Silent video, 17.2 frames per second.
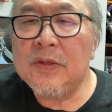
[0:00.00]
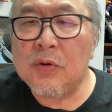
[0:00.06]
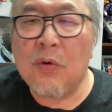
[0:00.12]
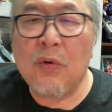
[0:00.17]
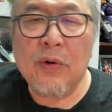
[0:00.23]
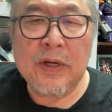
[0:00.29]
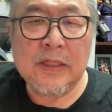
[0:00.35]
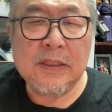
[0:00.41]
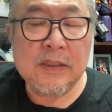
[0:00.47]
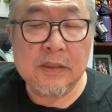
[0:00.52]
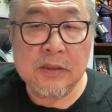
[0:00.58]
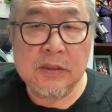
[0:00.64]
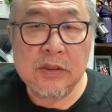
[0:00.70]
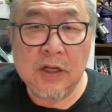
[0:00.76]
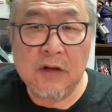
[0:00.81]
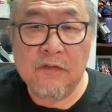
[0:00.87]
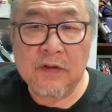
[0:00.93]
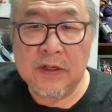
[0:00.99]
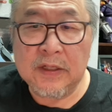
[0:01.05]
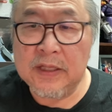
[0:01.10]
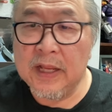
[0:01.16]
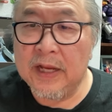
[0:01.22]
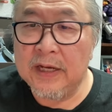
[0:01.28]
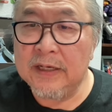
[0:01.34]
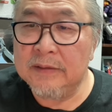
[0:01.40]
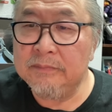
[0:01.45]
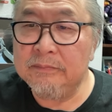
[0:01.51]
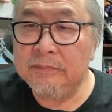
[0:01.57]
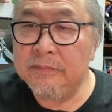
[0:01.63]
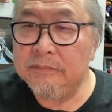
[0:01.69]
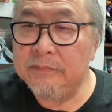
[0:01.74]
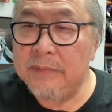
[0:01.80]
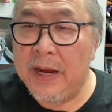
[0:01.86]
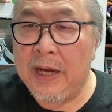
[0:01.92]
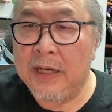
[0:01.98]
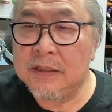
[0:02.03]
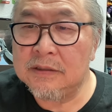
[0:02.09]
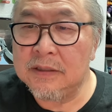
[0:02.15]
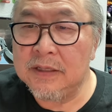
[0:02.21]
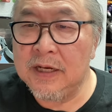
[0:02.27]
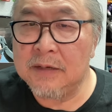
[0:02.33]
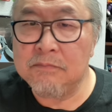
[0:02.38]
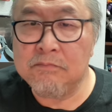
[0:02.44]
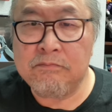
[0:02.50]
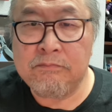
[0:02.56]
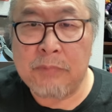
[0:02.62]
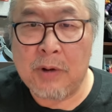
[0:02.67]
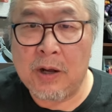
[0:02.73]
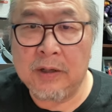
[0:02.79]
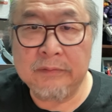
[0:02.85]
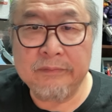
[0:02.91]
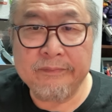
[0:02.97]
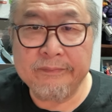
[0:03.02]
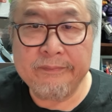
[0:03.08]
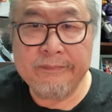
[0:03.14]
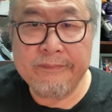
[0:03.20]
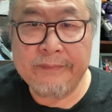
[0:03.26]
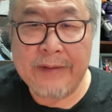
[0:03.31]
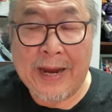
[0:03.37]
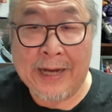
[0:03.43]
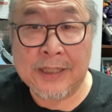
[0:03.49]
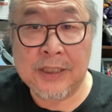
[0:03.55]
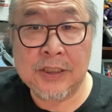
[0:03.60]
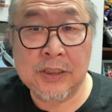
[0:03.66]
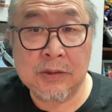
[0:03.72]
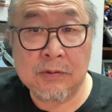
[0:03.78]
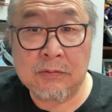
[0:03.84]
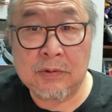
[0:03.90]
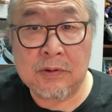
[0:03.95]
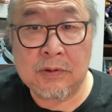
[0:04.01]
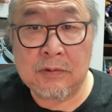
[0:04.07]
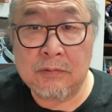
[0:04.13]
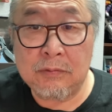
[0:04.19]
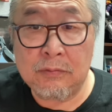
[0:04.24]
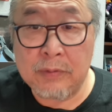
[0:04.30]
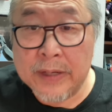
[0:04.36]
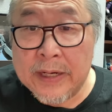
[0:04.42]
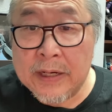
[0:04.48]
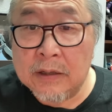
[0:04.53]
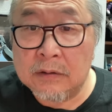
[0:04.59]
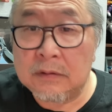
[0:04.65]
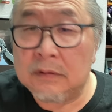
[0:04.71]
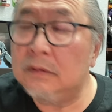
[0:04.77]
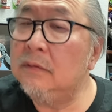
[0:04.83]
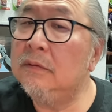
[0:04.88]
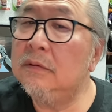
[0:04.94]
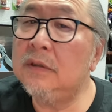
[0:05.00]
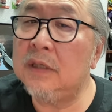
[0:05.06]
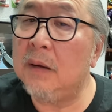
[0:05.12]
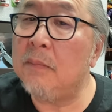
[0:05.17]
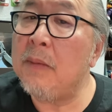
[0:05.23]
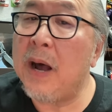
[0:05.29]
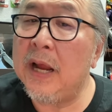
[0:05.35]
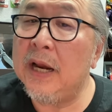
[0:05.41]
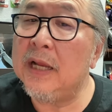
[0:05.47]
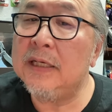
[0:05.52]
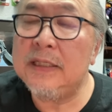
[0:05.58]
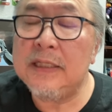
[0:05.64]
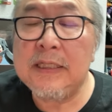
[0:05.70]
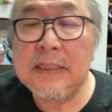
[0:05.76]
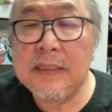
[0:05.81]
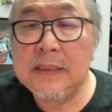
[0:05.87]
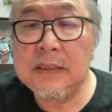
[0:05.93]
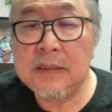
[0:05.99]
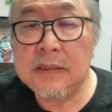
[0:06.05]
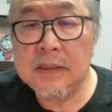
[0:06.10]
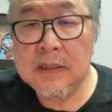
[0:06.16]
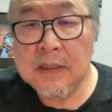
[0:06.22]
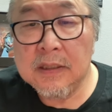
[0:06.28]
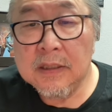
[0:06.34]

toys and stuff like that and actually had bought actual real commodities,